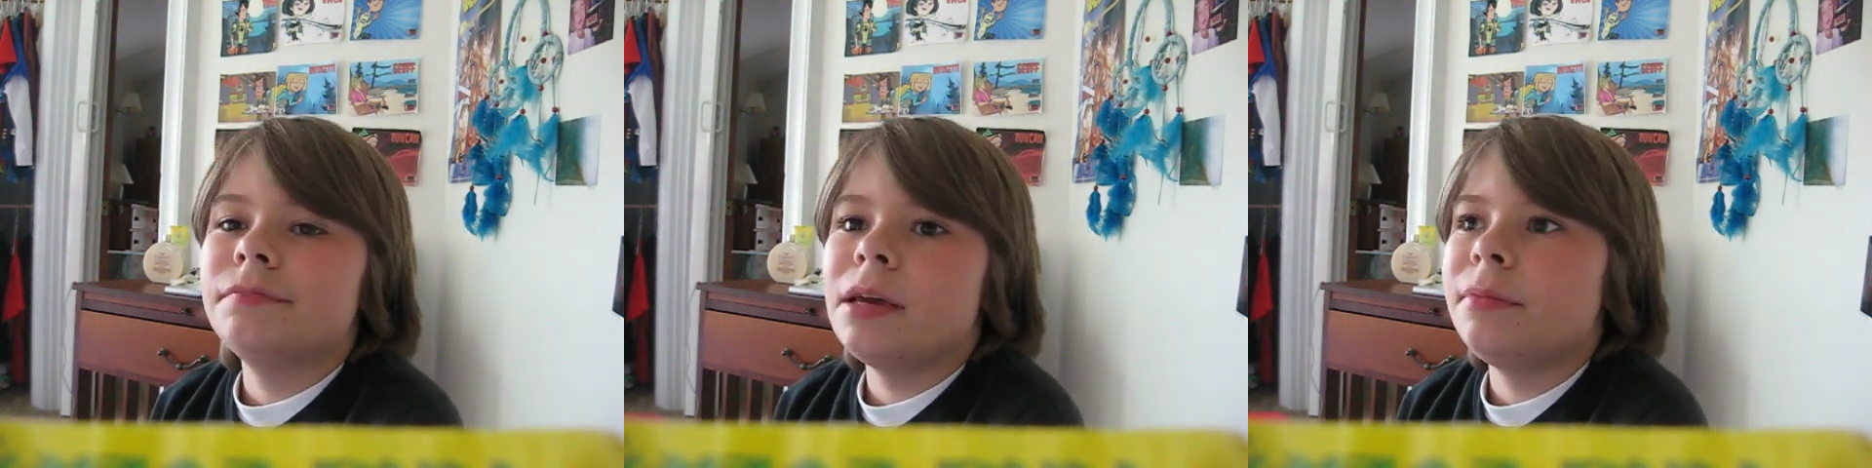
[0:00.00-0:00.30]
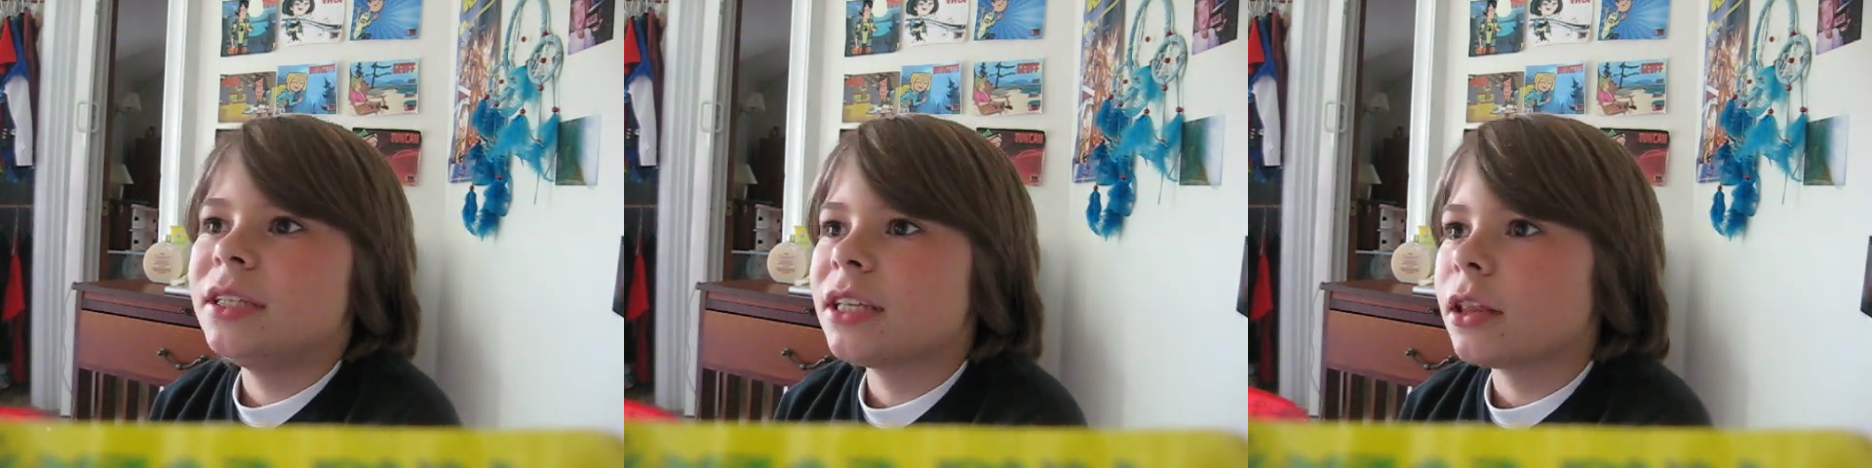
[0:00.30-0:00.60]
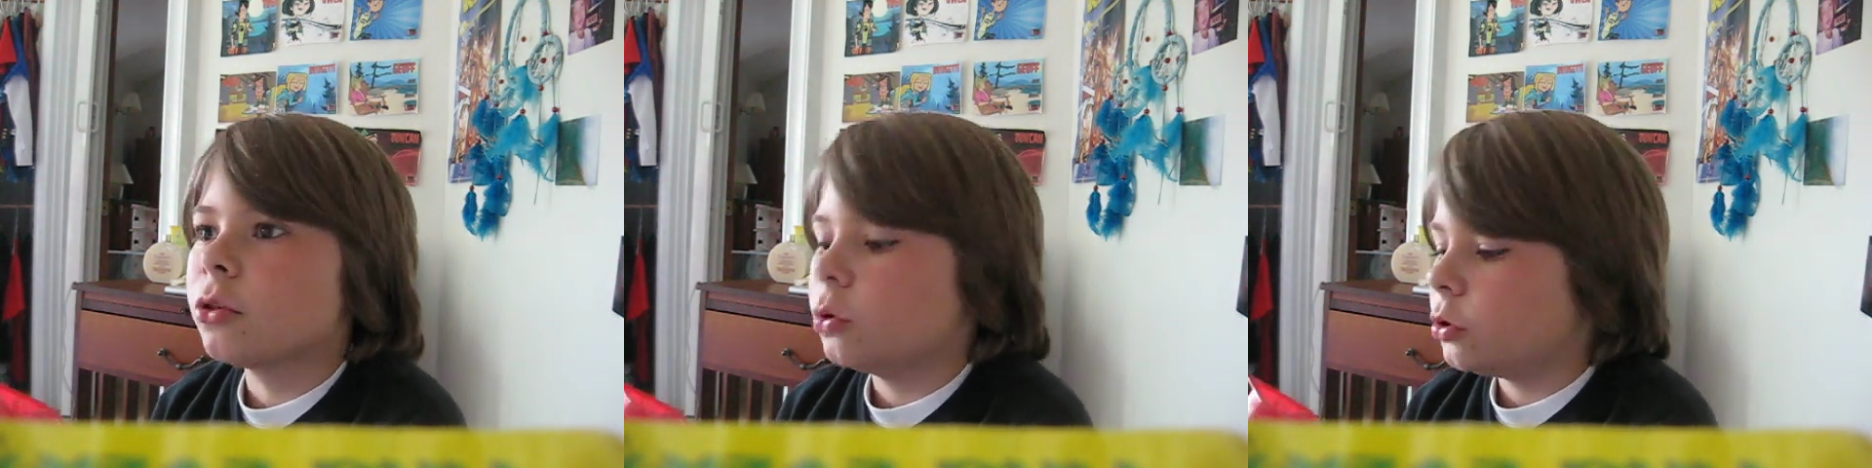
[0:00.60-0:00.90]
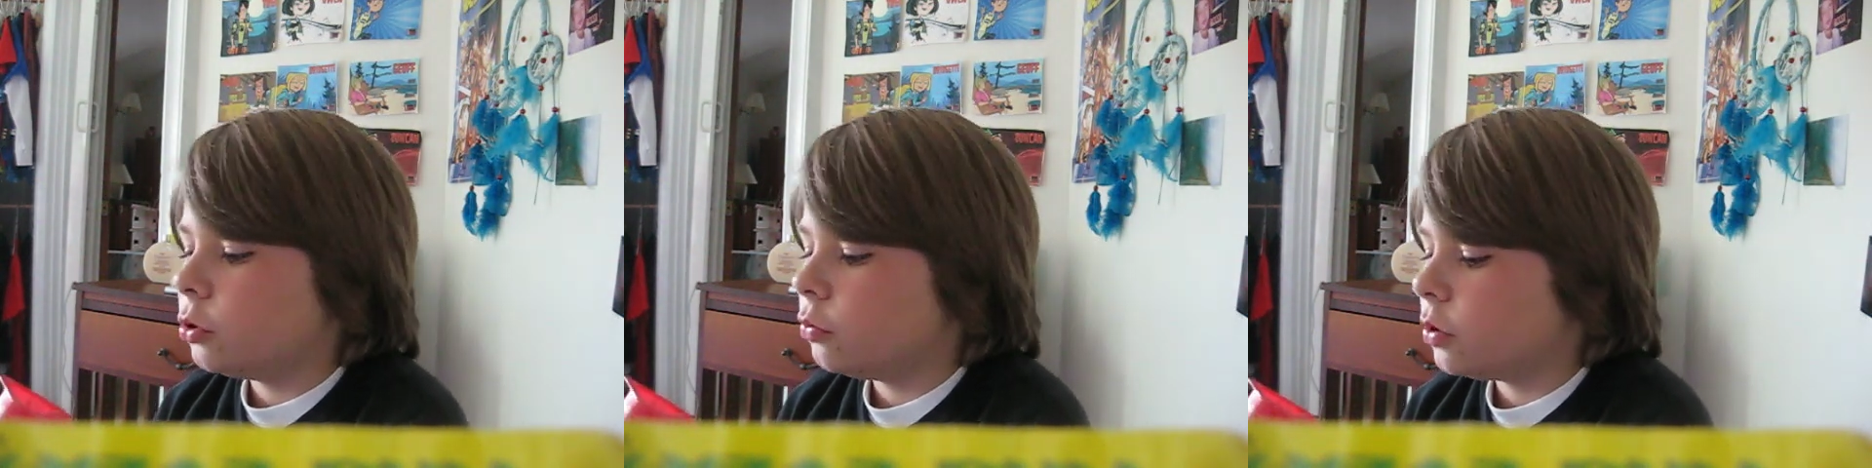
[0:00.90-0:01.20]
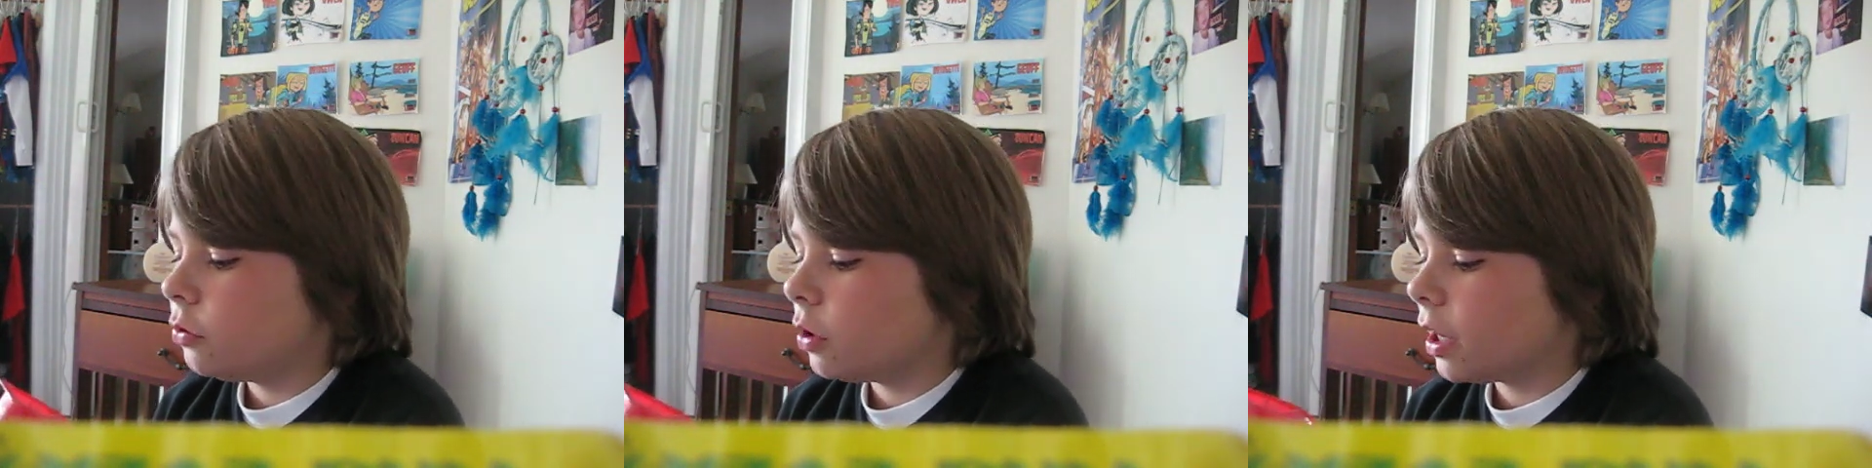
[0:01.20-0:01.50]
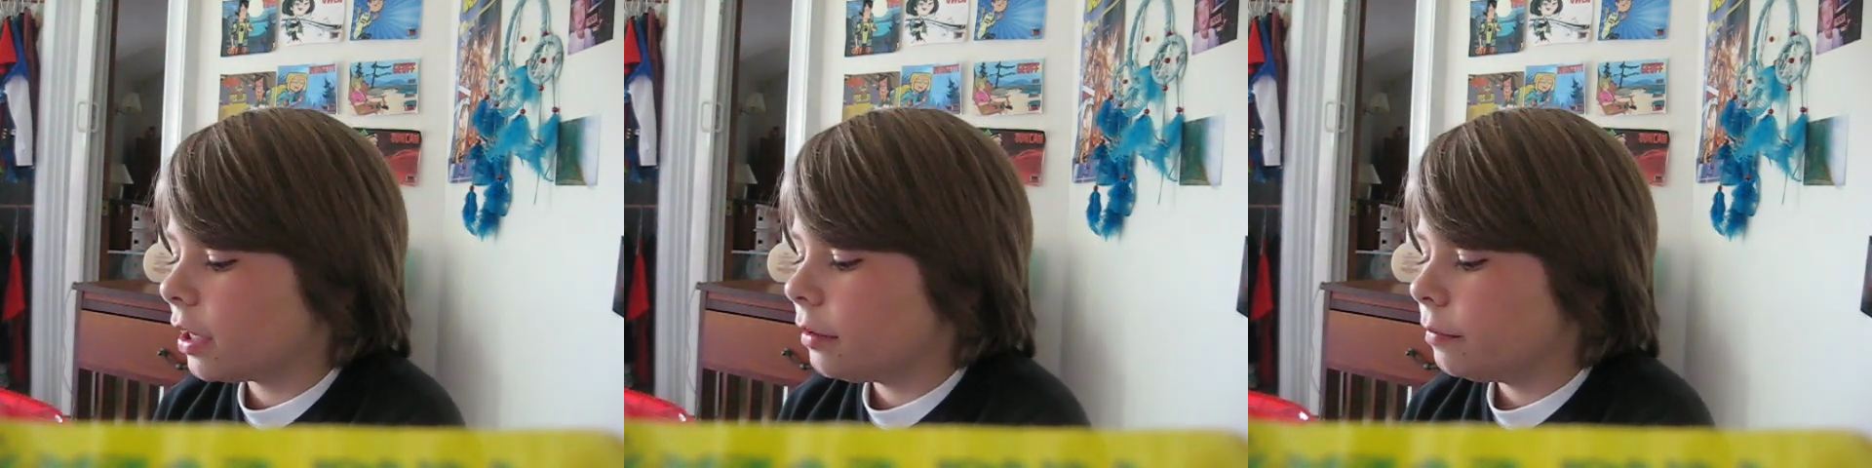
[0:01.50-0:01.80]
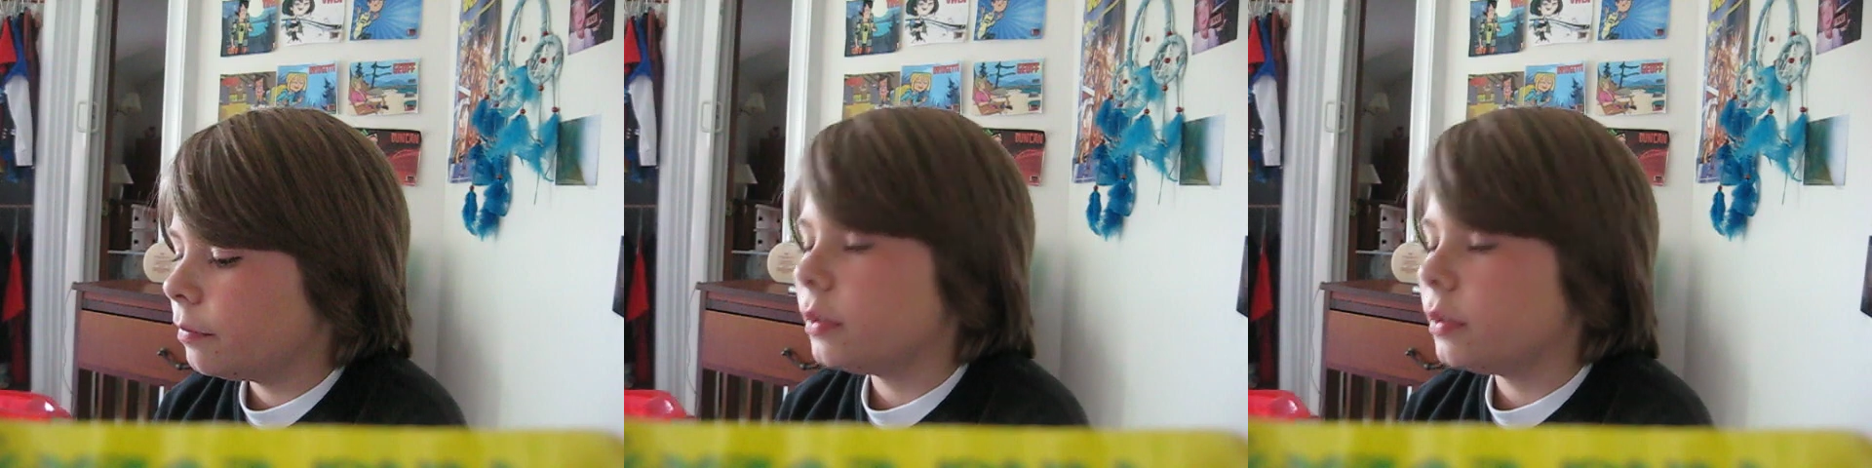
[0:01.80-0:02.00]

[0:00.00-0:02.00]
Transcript: maybe Sithlord229.